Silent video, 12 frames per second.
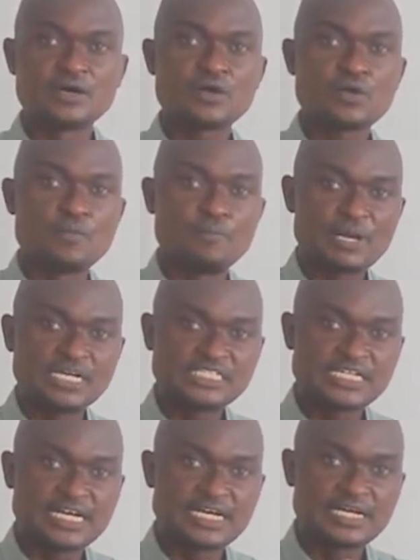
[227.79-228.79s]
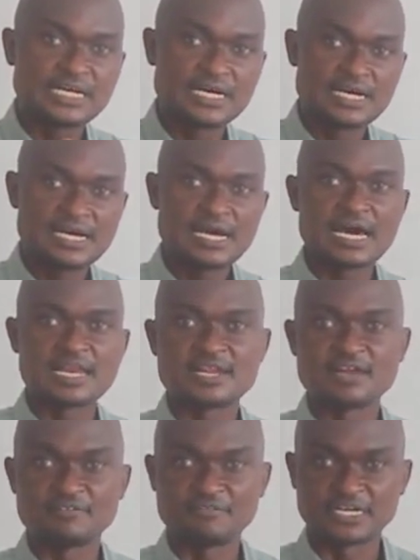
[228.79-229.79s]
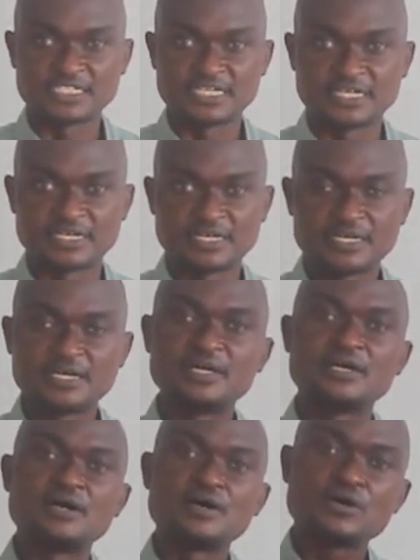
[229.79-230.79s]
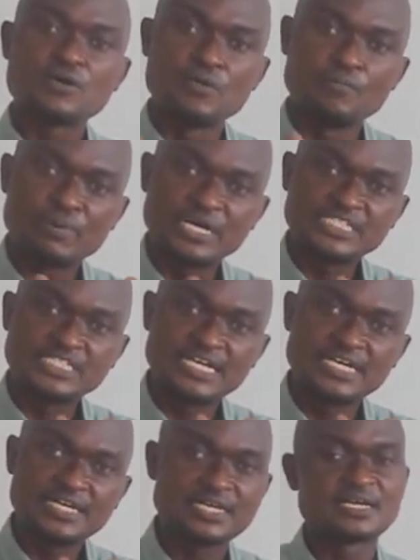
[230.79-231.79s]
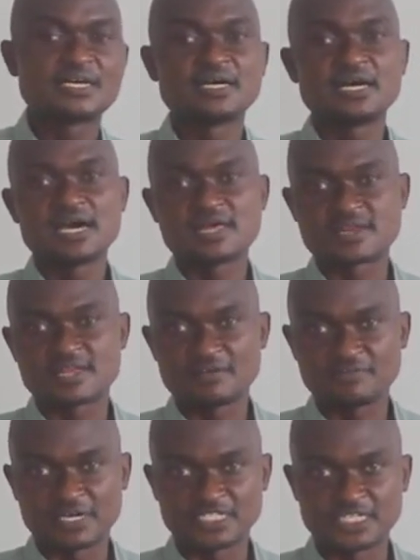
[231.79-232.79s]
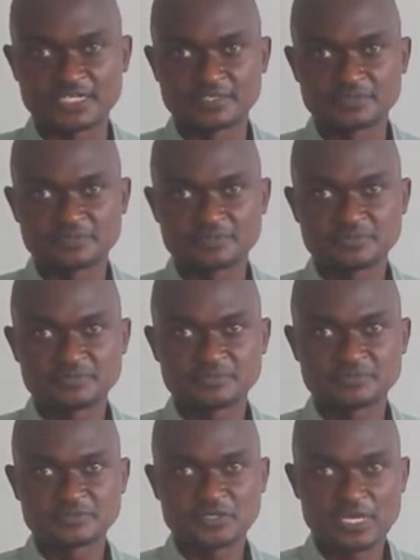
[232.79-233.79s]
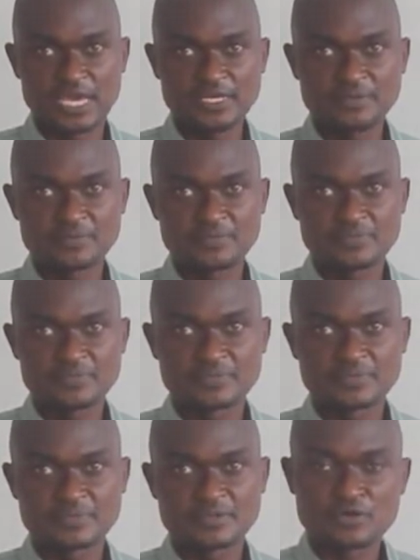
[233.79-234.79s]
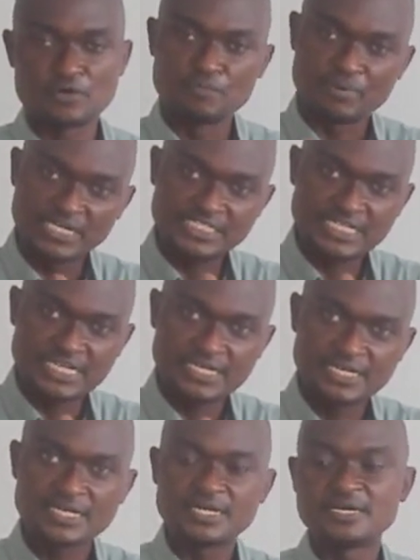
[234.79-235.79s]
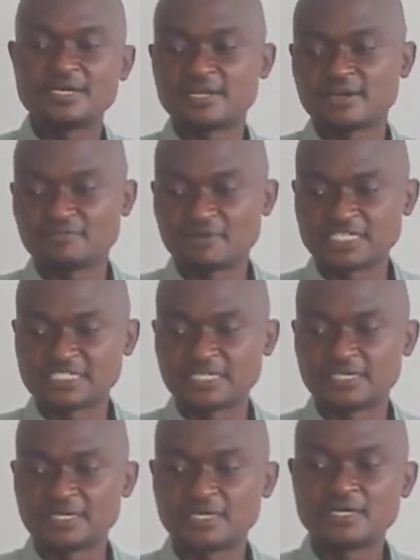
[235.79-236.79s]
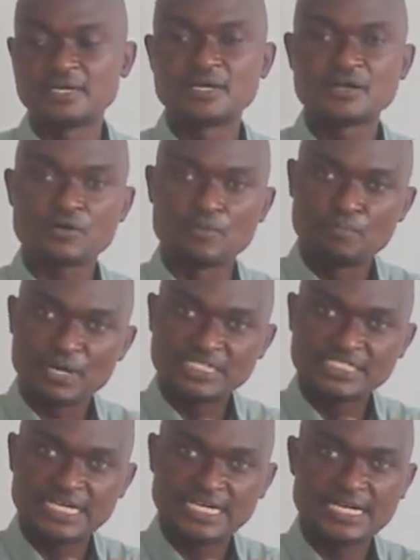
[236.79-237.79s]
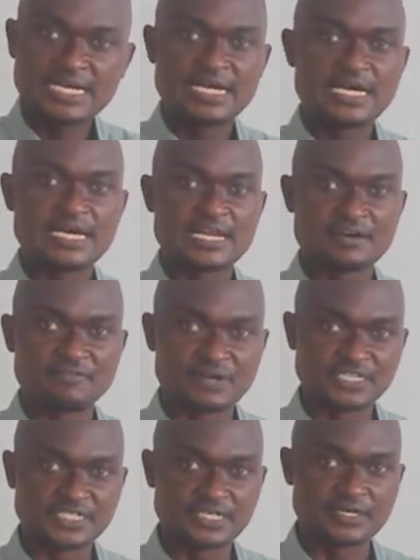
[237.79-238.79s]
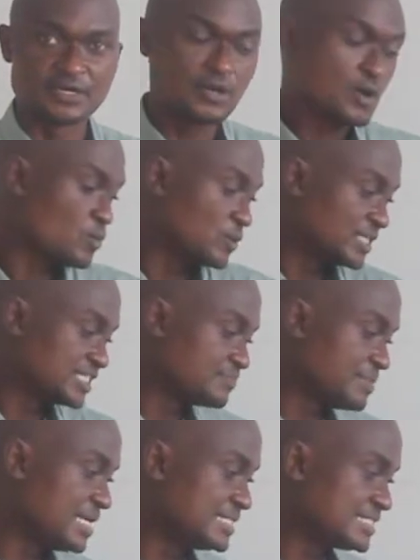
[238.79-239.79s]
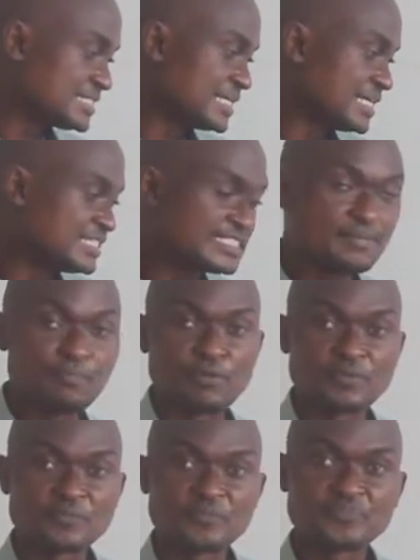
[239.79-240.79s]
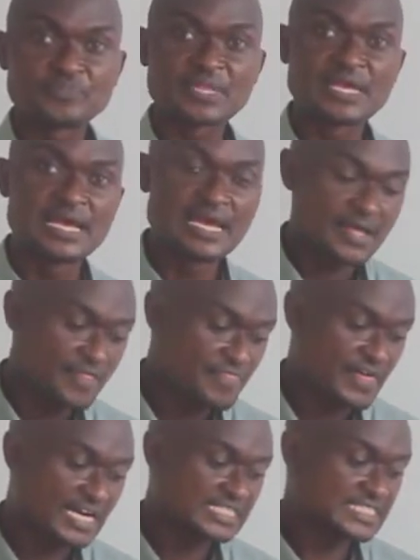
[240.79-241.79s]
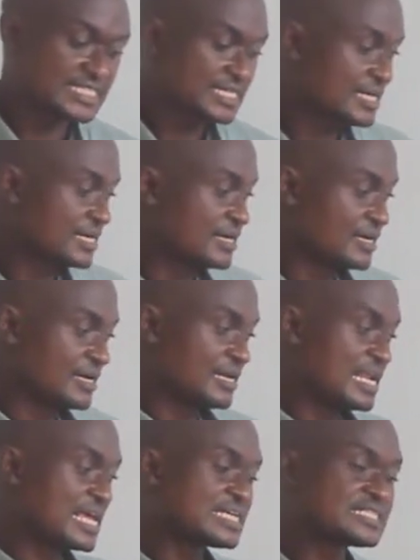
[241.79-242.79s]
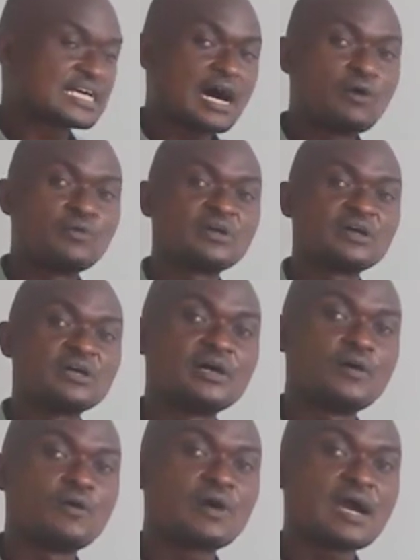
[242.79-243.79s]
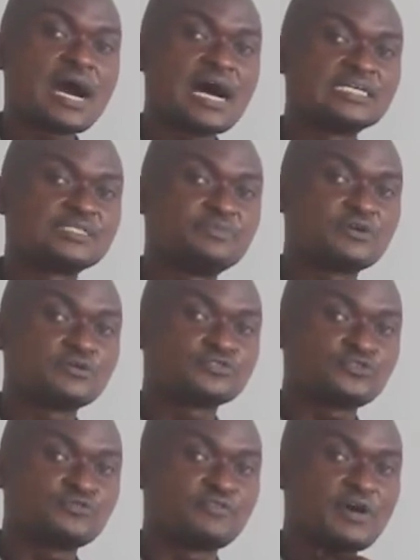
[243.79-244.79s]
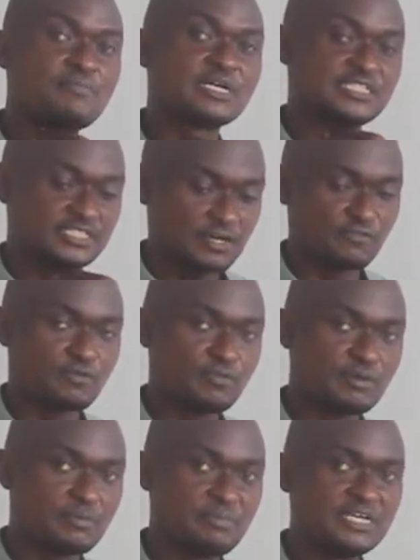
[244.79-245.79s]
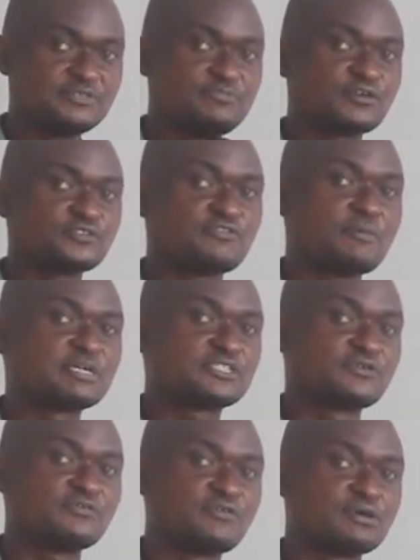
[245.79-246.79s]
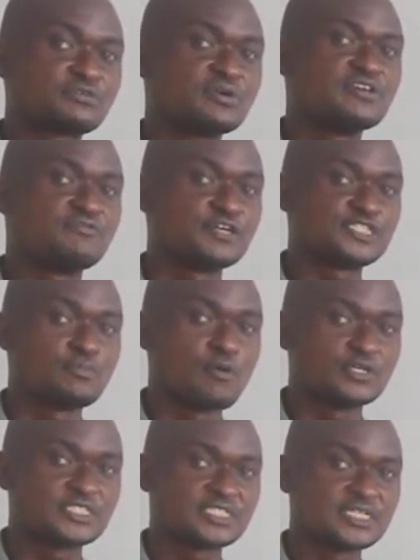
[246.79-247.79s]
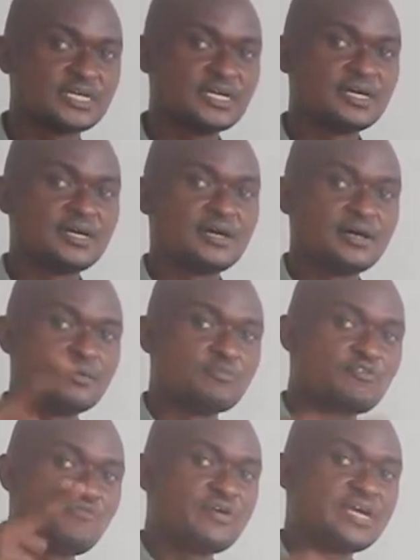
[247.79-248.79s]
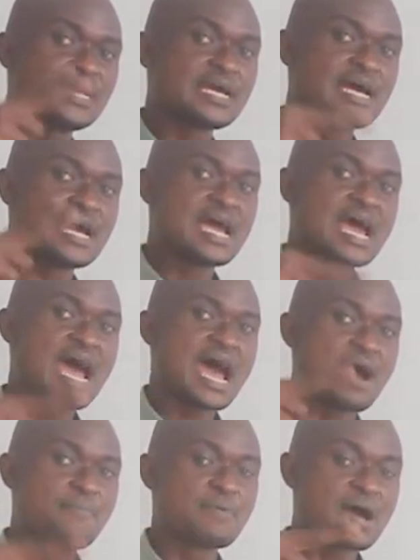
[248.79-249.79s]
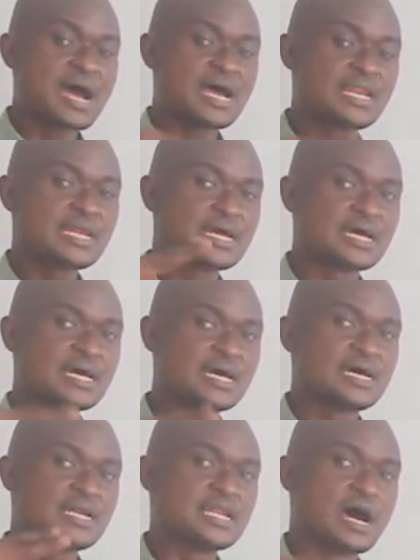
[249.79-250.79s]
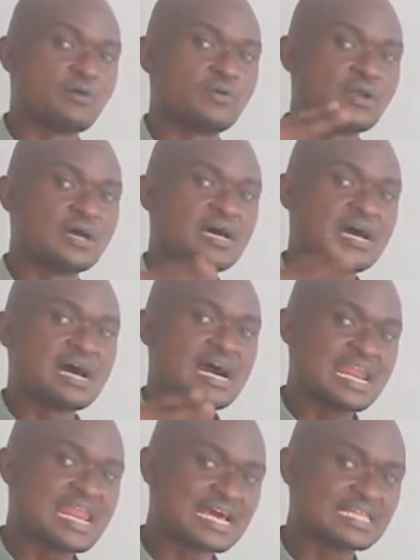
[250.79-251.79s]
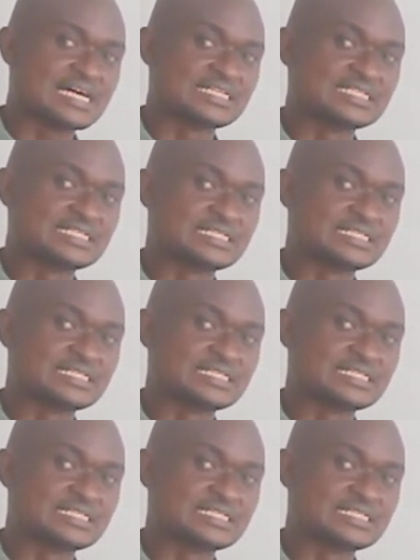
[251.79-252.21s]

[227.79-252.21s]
Compression and rarefaction. Compression and rarefaction. Okay? Compression, rarefaction. Compression, rarefaction. What this means is simple. That like sound occurs because of vibration, sound from human beings because of vibration of what we call the voice box, moving up and down like that.